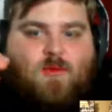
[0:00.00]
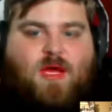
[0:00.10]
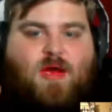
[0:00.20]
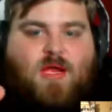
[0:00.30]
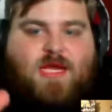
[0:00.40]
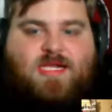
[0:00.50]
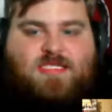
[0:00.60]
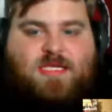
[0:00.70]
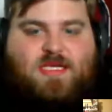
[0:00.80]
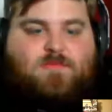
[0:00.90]

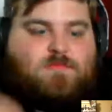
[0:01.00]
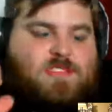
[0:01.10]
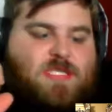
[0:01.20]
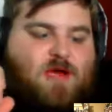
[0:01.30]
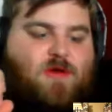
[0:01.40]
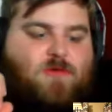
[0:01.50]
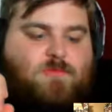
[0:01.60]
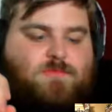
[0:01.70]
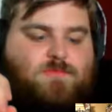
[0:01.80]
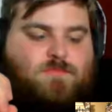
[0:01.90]
like DC.
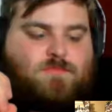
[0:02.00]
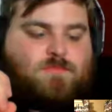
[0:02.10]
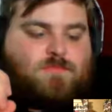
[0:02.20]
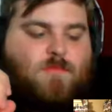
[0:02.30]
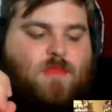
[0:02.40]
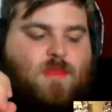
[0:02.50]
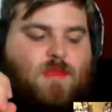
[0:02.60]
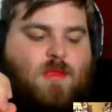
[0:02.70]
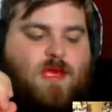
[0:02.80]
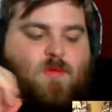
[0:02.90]
So,
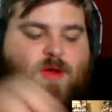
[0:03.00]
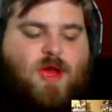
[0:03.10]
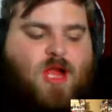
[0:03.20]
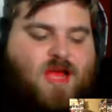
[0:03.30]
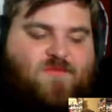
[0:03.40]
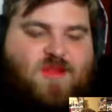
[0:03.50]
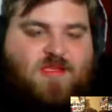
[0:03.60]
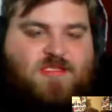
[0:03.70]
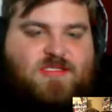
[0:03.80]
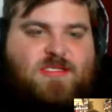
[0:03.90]
and we all like
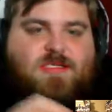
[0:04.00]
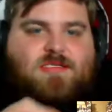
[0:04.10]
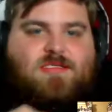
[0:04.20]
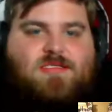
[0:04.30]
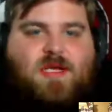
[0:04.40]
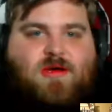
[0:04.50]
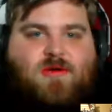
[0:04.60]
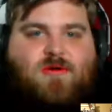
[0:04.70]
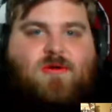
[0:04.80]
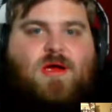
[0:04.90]
villains.
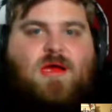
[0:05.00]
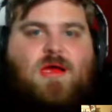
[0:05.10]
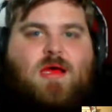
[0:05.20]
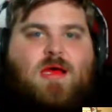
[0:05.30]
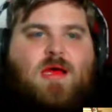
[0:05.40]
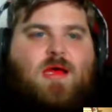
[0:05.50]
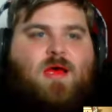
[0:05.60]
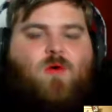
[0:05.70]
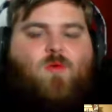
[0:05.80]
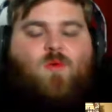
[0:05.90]
So,
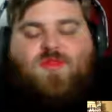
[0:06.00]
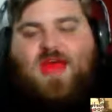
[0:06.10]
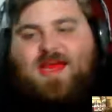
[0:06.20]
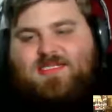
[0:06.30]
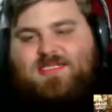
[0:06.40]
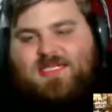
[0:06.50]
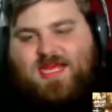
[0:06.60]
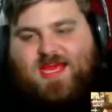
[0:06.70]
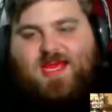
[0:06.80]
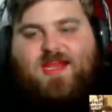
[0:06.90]
with that
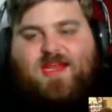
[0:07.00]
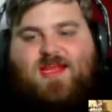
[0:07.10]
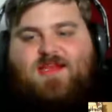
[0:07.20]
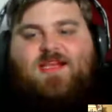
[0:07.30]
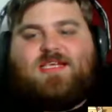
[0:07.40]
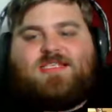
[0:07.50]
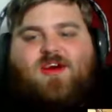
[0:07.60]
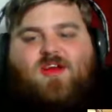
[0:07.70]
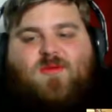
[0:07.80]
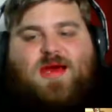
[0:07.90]
said, let's
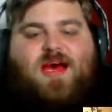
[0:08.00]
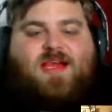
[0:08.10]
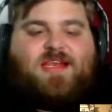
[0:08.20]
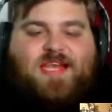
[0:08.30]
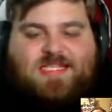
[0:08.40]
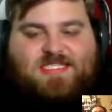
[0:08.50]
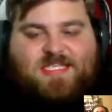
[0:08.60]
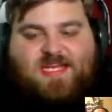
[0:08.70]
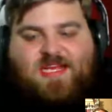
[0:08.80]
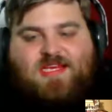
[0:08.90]
talk about
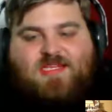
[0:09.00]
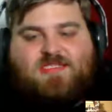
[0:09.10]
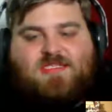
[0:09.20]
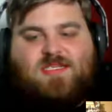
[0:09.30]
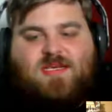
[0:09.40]
DC's